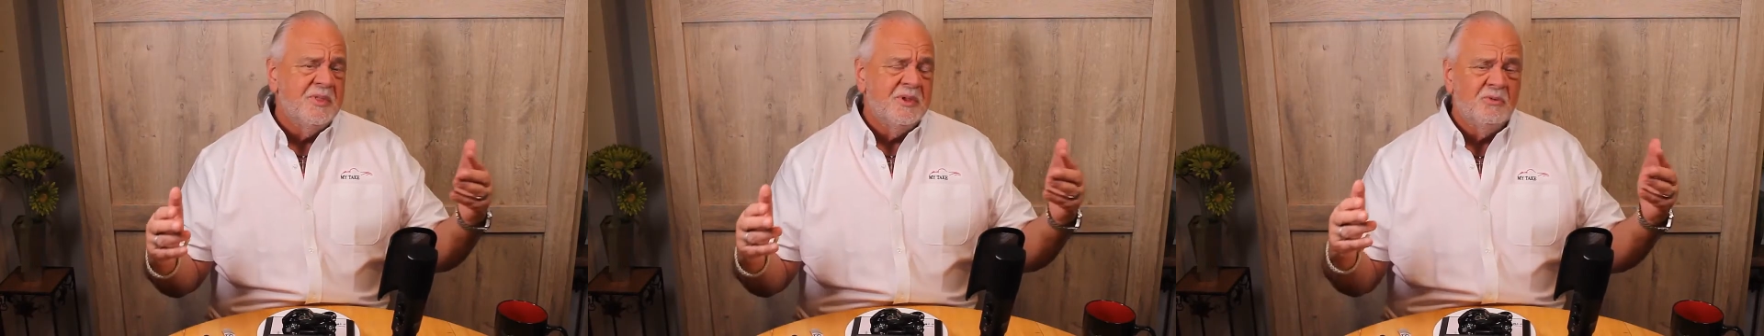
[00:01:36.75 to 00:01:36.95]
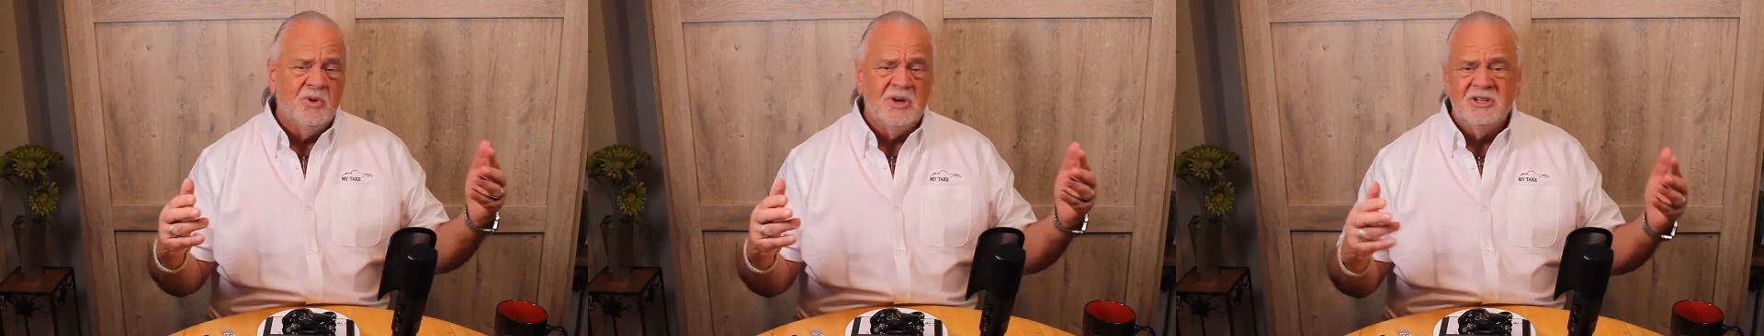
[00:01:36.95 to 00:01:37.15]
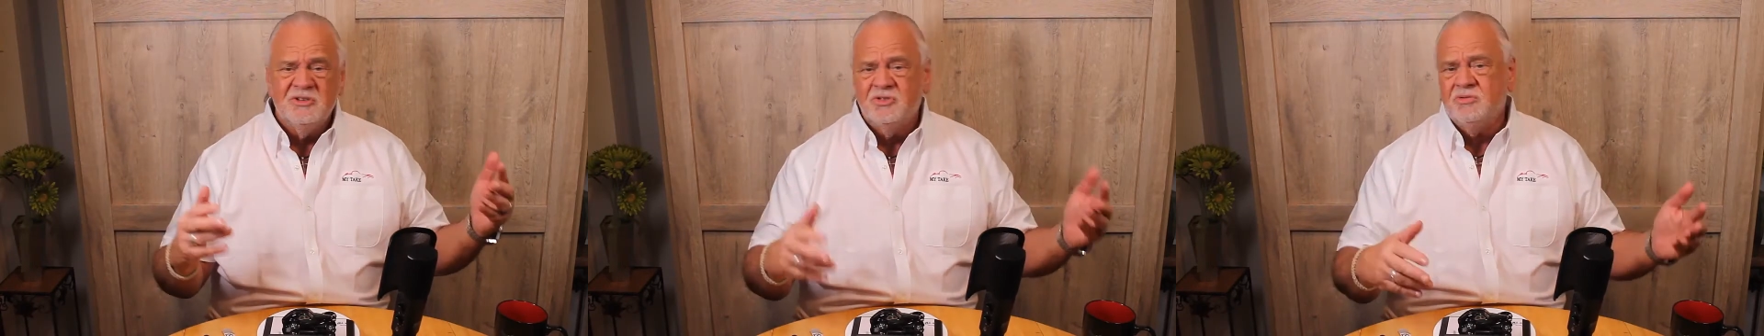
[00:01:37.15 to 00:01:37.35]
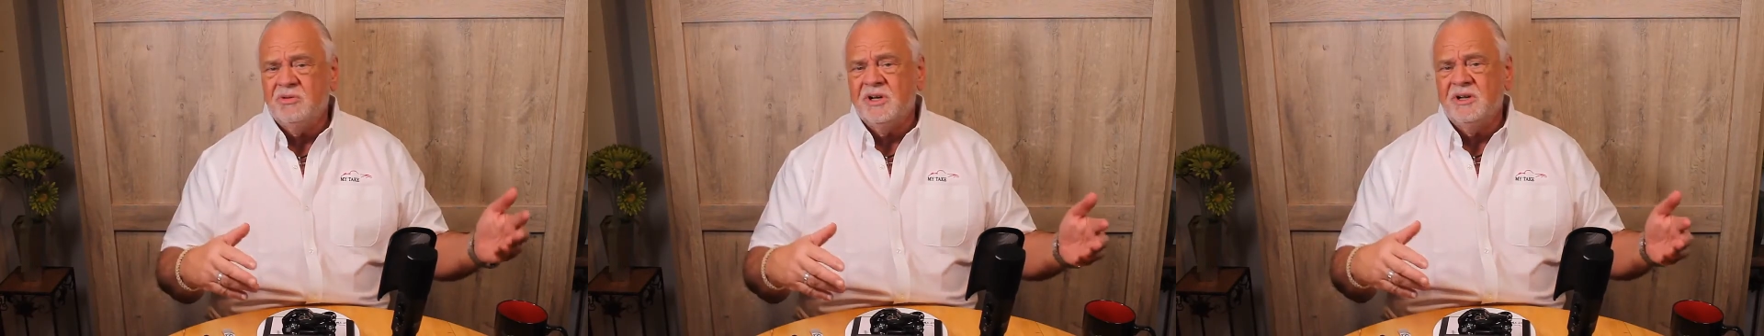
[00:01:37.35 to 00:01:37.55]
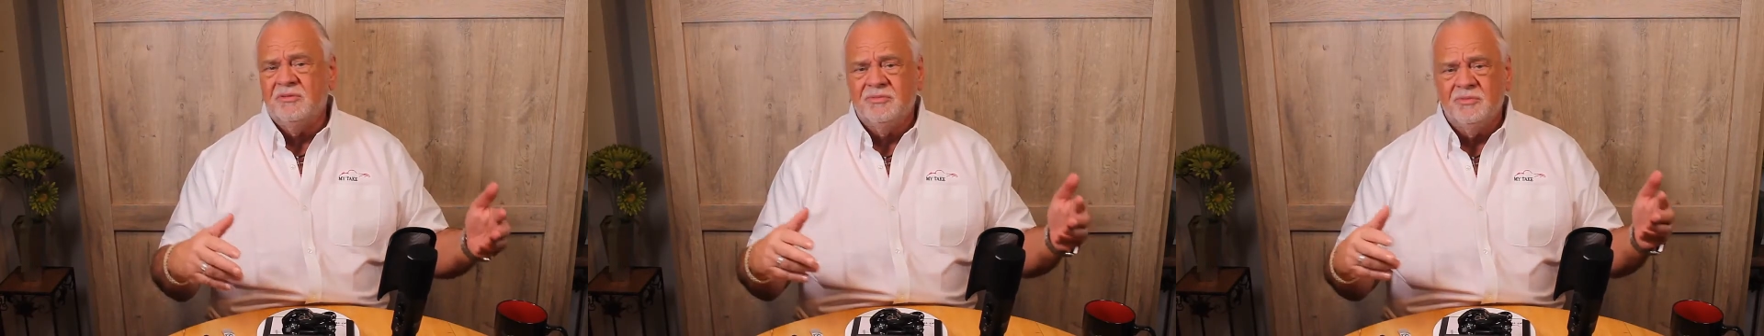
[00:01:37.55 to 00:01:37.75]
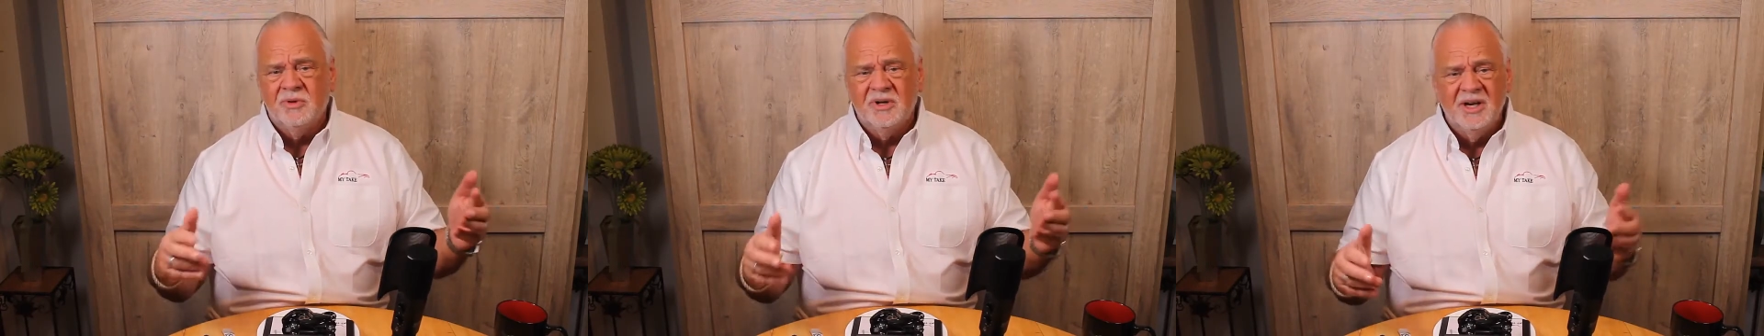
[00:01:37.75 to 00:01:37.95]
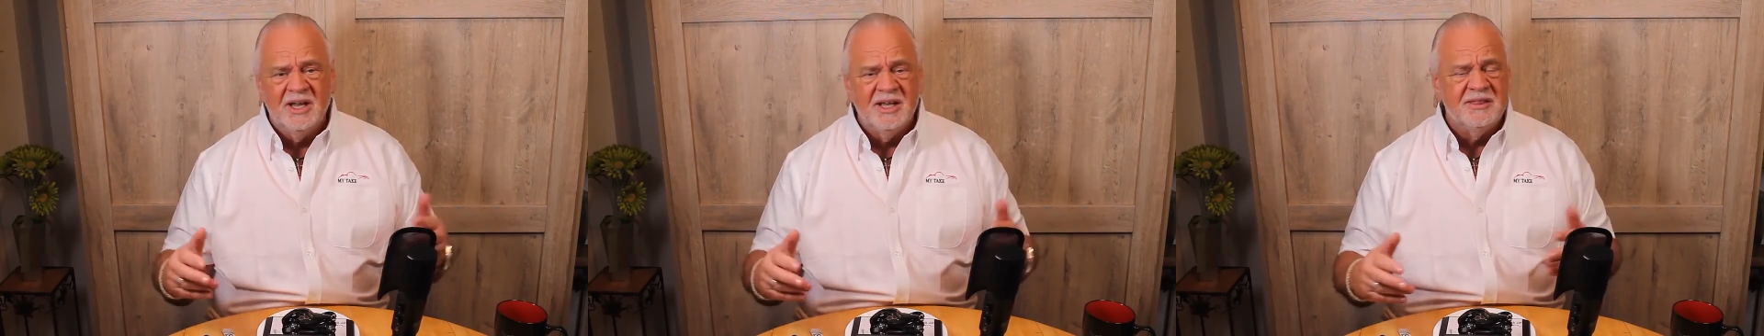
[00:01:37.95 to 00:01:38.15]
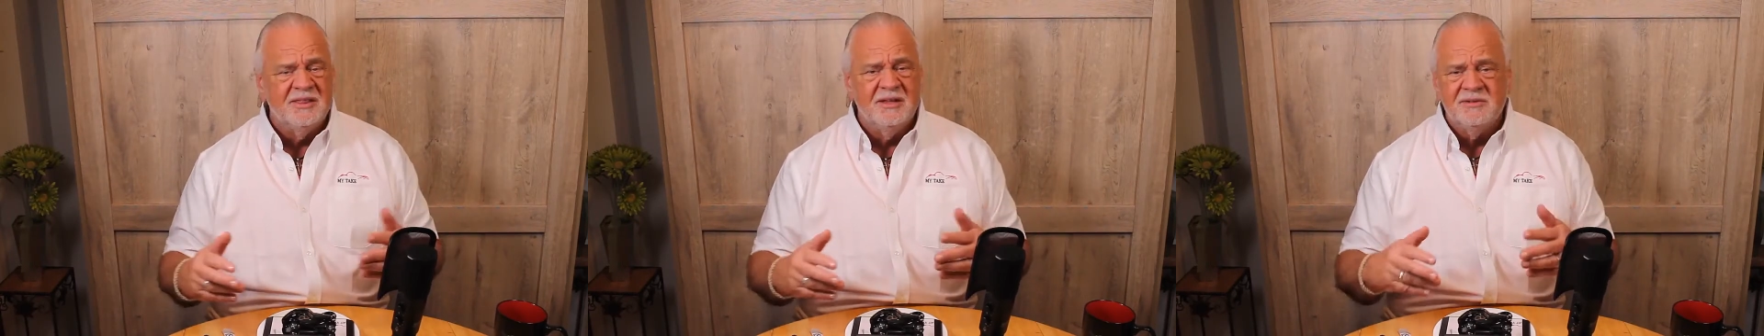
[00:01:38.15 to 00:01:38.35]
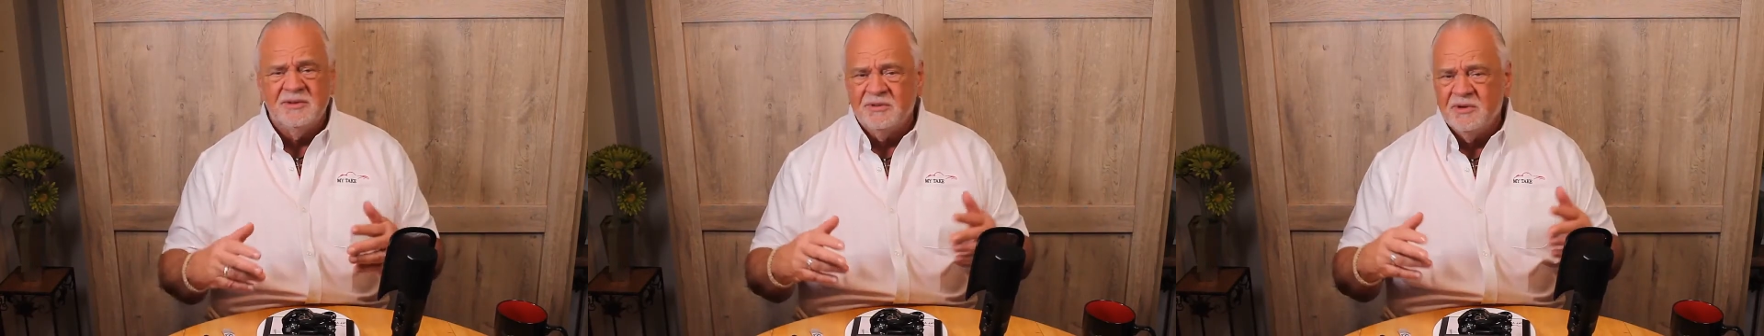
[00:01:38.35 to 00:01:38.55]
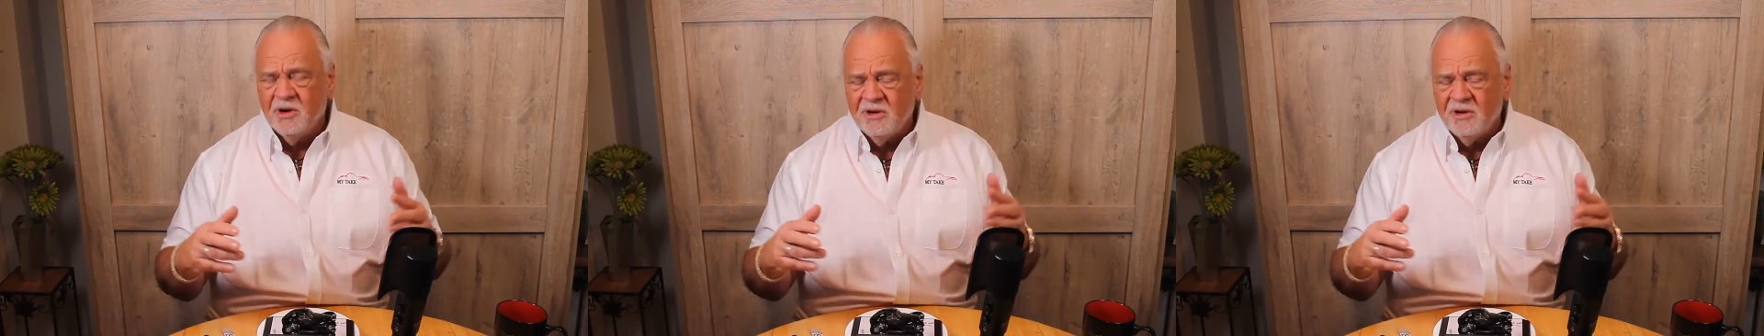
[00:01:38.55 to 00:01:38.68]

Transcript: one twelfth, one eighth, they're